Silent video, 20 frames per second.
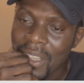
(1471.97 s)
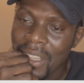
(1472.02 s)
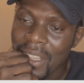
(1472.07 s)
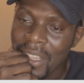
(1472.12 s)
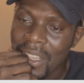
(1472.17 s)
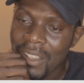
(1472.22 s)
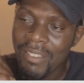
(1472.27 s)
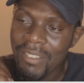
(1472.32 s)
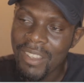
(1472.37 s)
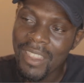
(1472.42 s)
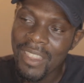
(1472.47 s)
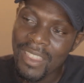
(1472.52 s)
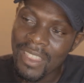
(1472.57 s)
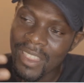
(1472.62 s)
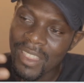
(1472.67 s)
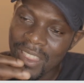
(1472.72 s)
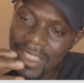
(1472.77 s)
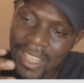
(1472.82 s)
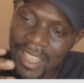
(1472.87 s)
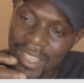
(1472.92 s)
Even
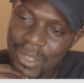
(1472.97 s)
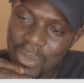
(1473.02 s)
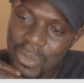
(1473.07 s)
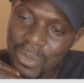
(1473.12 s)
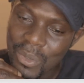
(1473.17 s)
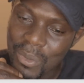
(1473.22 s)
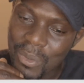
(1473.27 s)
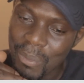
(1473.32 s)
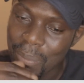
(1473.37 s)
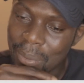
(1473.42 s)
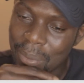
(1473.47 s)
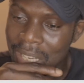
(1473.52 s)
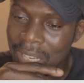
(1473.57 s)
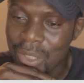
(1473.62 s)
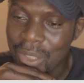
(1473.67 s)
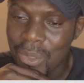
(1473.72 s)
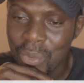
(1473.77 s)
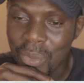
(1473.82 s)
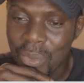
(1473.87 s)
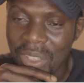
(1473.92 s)
this
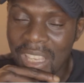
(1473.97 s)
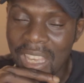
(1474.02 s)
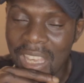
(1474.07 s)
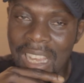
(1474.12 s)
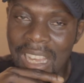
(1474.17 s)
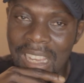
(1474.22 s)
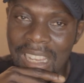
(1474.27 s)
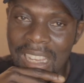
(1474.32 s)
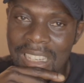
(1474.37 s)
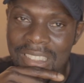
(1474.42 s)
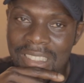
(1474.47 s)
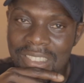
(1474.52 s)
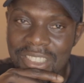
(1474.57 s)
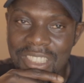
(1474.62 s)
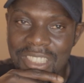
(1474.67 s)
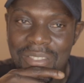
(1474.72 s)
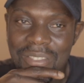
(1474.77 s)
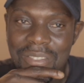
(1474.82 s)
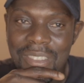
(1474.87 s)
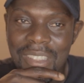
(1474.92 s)
past week, I
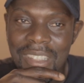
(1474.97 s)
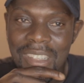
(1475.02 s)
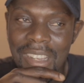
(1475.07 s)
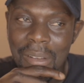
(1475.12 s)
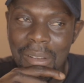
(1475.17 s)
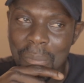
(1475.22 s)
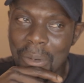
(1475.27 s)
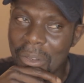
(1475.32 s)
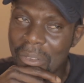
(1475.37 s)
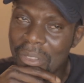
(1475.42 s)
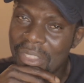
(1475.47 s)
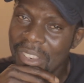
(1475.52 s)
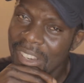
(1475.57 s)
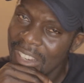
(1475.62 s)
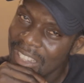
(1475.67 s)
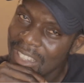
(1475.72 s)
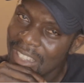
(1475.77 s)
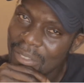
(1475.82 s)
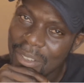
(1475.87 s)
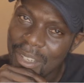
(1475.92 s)
received about 3
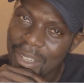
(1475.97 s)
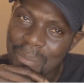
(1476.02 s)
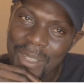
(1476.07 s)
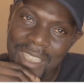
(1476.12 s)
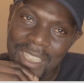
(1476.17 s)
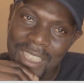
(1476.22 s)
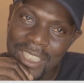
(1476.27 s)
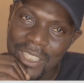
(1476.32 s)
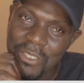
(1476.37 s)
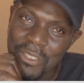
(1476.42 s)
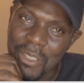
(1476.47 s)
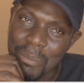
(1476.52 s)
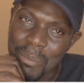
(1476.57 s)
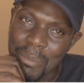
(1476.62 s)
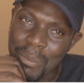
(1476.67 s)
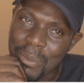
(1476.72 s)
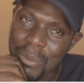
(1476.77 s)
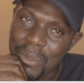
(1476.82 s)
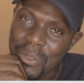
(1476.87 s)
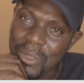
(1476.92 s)
different messages from
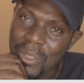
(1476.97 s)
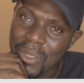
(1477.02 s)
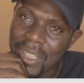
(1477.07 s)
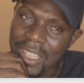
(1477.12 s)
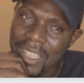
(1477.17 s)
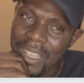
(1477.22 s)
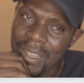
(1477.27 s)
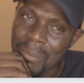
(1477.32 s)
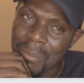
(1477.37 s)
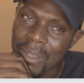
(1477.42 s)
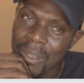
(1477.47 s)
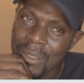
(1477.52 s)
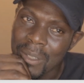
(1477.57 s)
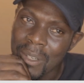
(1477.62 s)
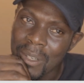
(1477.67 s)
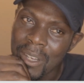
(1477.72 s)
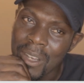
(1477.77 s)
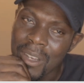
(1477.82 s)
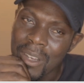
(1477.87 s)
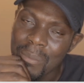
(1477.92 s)
people talking about
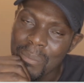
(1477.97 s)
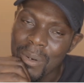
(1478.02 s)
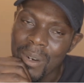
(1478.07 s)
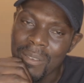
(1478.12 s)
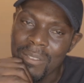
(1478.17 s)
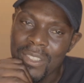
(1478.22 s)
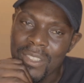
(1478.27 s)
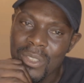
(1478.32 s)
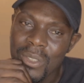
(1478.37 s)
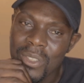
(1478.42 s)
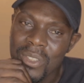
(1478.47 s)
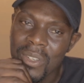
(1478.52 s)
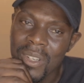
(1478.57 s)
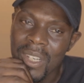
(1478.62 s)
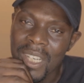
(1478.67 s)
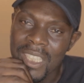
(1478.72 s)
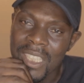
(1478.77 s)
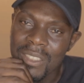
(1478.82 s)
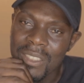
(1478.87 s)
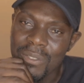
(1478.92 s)
professor
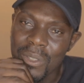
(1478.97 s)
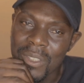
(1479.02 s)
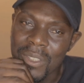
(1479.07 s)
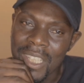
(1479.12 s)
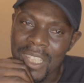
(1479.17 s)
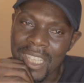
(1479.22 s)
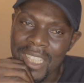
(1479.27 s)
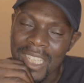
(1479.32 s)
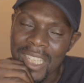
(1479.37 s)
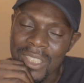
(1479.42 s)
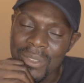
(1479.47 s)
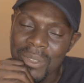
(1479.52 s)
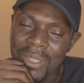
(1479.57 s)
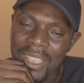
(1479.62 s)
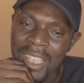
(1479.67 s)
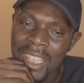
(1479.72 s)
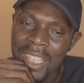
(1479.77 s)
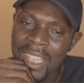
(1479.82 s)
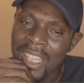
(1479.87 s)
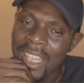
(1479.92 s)
scholarship for undergraduate.
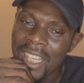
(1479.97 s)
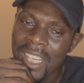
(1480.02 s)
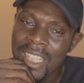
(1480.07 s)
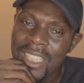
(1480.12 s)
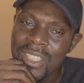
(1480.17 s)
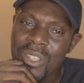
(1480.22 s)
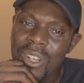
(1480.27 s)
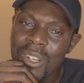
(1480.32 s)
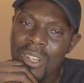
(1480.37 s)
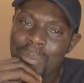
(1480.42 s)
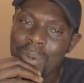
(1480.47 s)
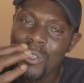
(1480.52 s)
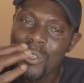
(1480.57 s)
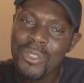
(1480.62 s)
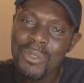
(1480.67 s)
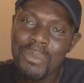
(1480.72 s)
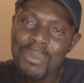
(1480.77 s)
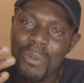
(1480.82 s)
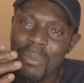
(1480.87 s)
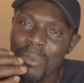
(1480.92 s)
It's not
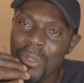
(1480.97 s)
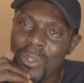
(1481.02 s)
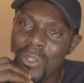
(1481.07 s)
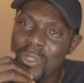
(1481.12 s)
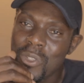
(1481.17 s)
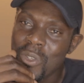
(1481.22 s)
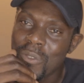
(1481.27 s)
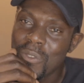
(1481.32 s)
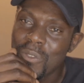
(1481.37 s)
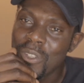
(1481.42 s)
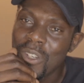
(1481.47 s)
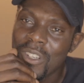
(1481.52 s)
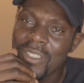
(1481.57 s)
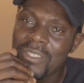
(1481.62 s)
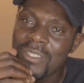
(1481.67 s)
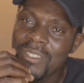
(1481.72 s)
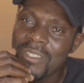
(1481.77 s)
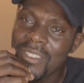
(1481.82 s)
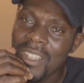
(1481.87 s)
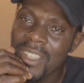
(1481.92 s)
possible because you've not
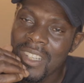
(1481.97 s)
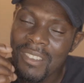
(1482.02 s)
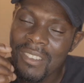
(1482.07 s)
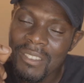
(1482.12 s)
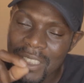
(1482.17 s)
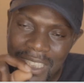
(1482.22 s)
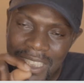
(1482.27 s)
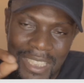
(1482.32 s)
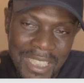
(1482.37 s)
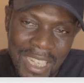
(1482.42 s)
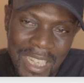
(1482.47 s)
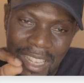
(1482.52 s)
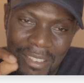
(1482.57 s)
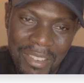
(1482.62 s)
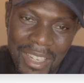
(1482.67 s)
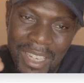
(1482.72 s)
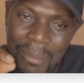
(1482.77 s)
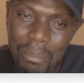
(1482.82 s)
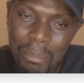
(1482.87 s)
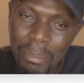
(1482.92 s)
written even a
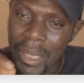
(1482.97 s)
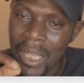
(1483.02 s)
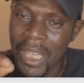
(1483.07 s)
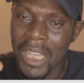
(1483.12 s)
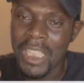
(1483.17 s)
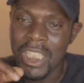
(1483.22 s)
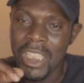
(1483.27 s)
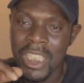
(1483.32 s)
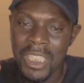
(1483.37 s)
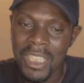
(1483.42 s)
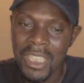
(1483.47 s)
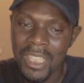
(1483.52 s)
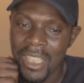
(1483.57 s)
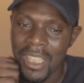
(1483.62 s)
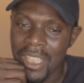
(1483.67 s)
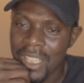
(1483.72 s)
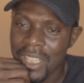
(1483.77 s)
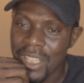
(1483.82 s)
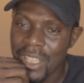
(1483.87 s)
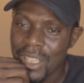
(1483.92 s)
page.
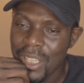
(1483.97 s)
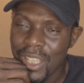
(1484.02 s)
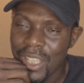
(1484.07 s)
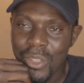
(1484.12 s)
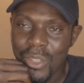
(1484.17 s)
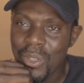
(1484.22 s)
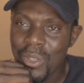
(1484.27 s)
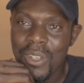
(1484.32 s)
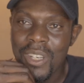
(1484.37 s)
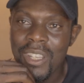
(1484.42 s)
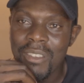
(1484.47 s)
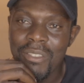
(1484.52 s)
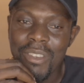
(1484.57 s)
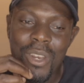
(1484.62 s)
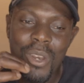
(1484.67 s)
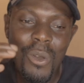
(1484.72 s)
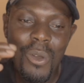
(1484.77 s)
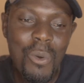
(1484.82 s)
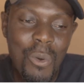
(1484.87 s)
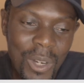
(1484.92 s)
You don't even know
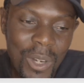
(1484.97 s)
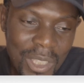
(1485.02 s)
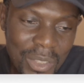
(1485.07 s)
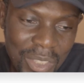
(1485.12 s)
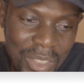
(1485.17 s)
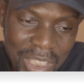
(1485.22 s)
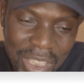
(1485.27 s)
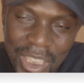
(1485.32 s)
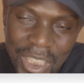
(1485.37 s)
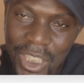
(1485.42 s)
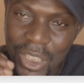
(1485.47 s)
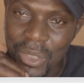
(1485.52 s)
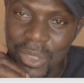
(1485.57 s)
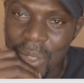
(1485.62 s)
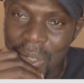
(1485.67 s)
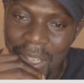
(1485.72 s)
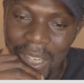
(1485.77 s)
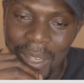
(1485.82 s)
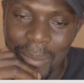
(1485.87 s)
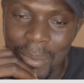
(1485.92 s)
what research is all
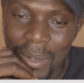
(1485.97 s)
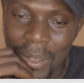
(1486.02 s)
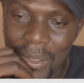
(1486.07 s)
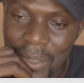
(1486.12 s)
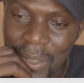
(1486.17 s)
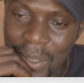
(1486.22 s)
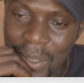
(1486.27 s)
about.